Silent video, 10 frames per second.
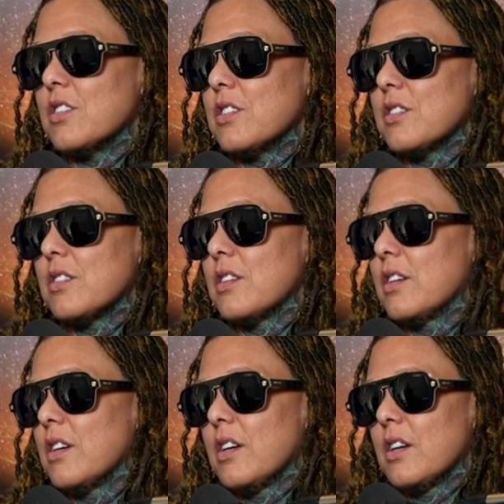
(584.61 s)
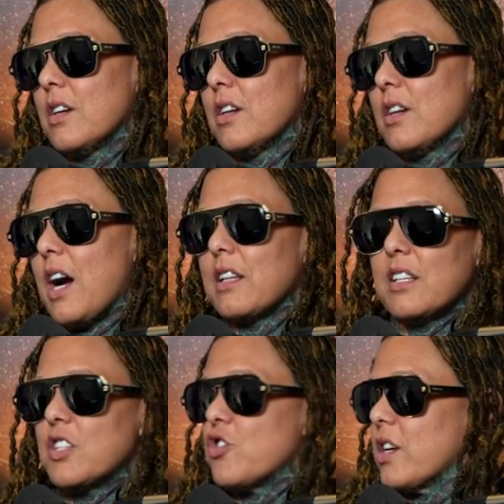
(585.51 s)
I just I
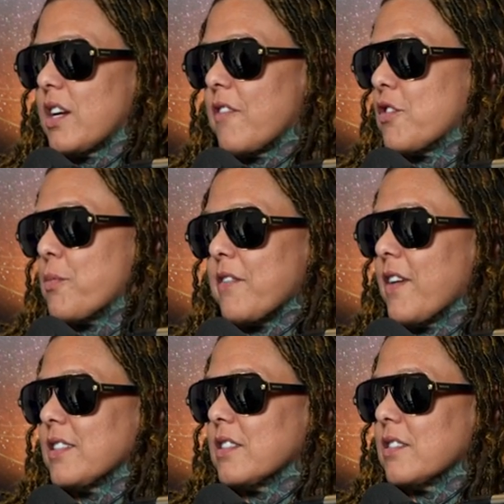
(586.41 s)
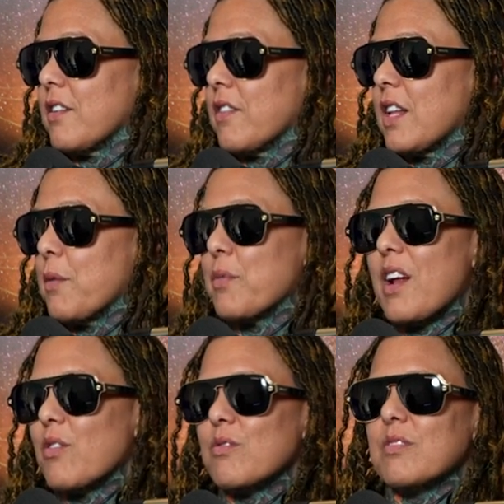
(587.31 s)
like to drink after my fights and stuff like that, but
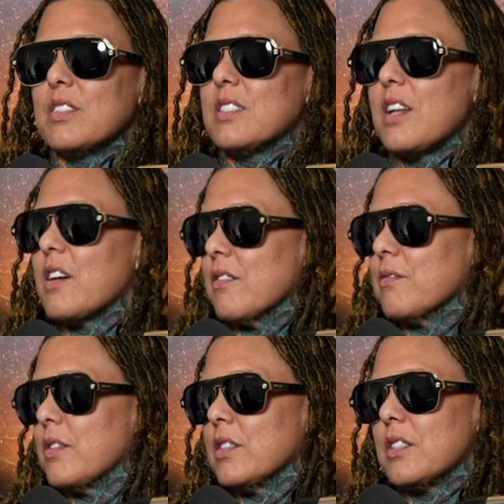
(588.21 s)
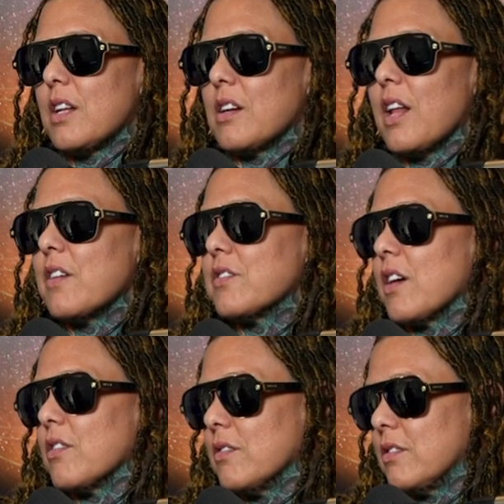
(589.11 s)
I don't it's not a it's not a
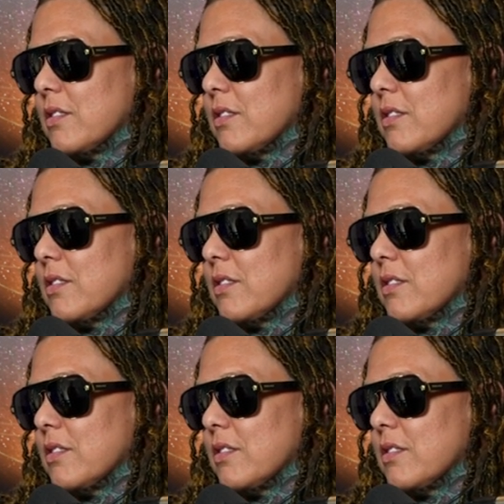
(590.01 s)
lifestyle.